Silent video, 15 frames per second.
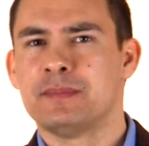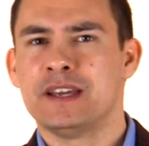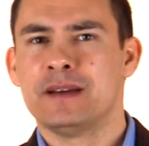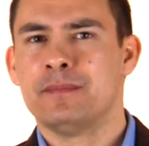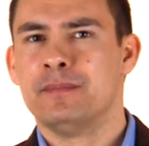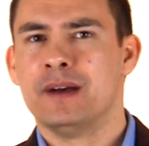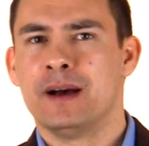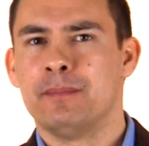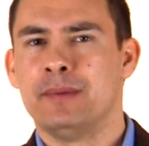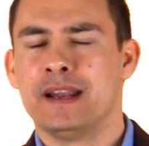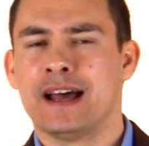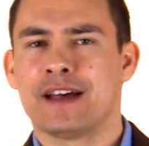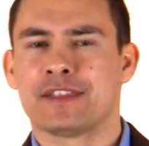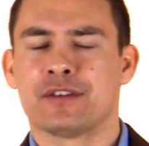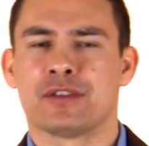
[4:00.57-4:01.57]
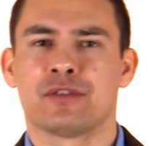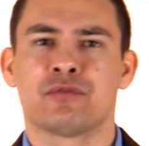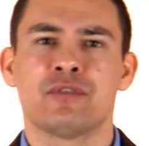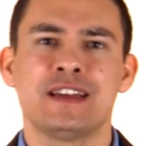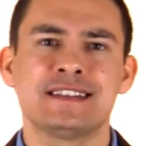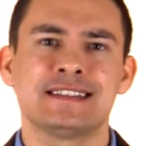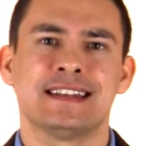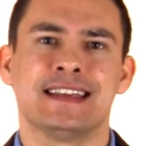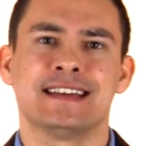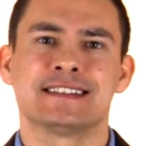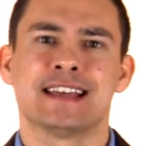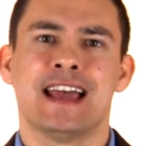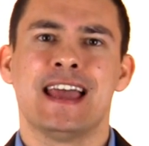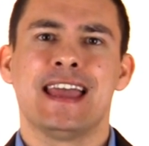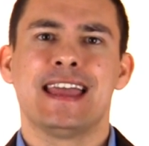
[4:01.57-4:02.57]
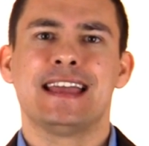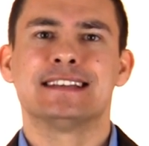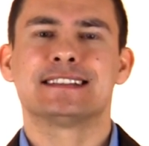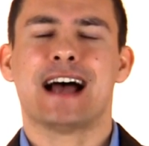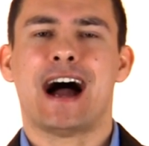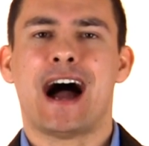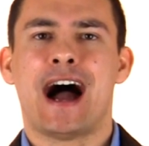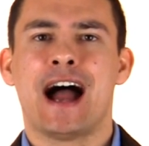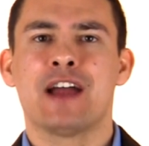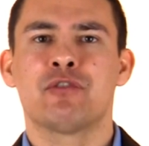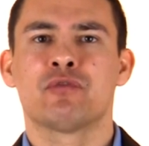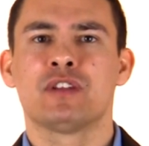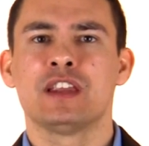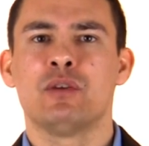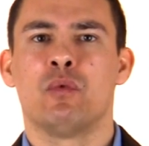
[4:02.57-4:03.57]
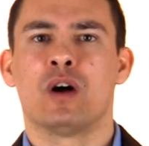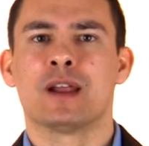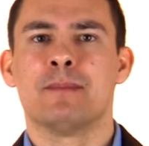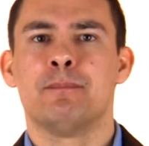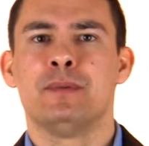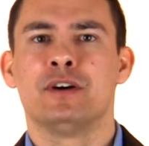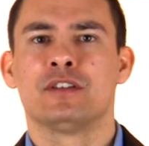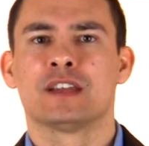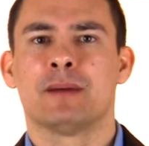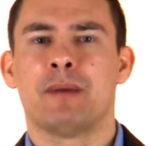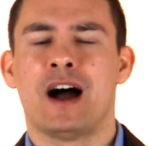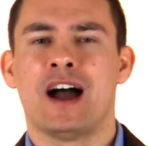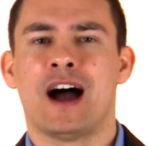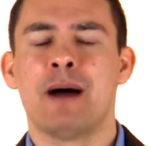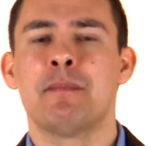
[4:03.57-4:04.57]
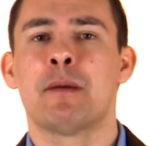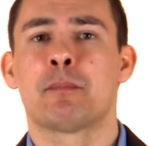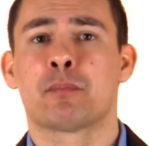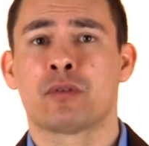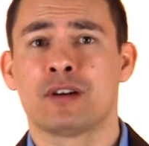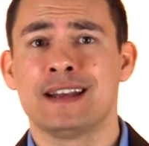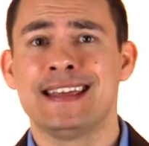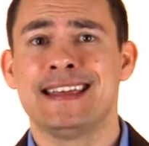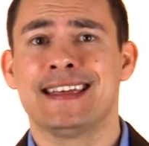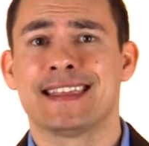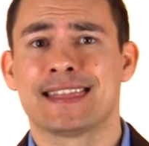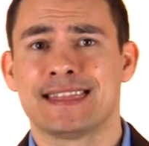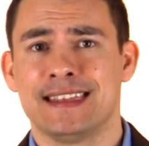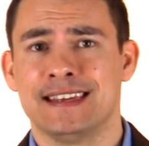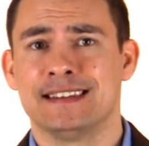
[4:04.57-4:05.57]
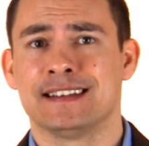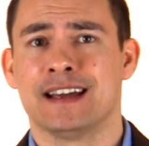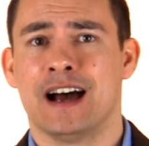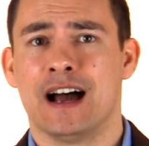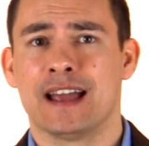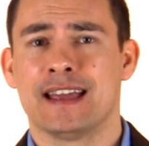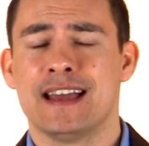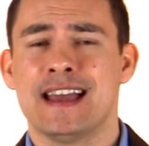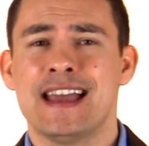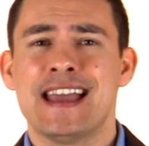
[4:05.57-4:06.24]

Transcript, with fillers: to be a, a bit out there. And the reason is, is I really want to build up. I, I'm a pretty thin guy.